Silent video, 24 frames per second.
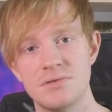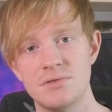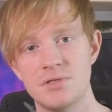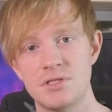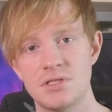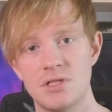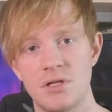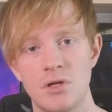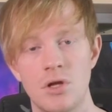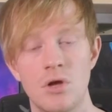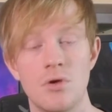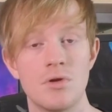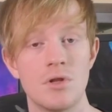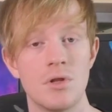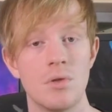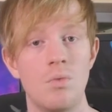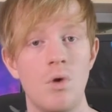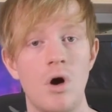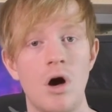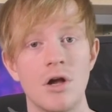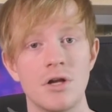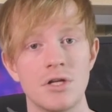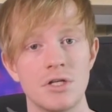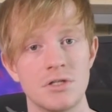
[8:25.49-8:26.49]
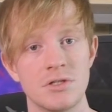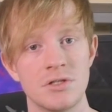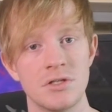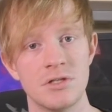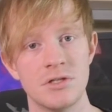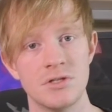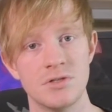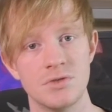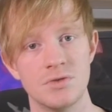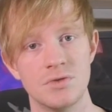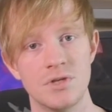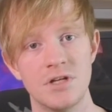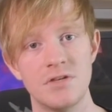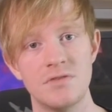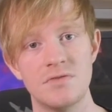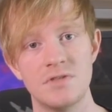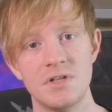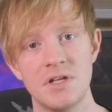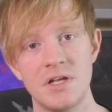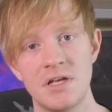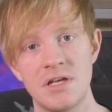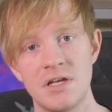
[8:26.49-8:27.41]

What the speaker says: I'm just alone in the water adrift.